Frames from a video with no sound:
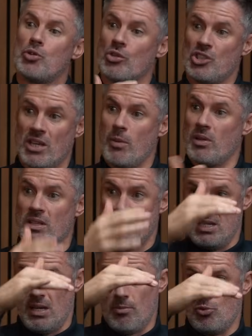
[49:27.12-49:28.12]
going to say when the
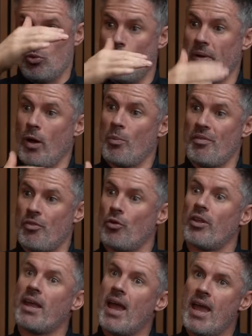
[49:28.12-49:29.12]
teams were coming out before
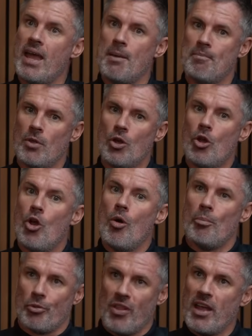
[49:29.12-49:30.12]
the game.
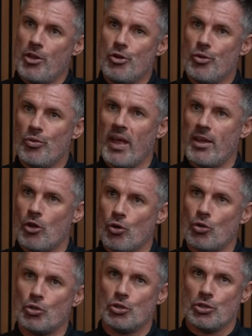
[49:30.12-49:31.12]
But they knew they
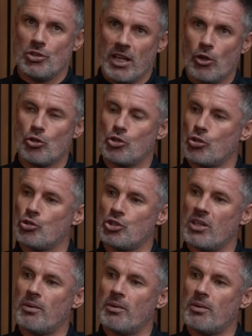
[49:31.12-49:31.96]
could trust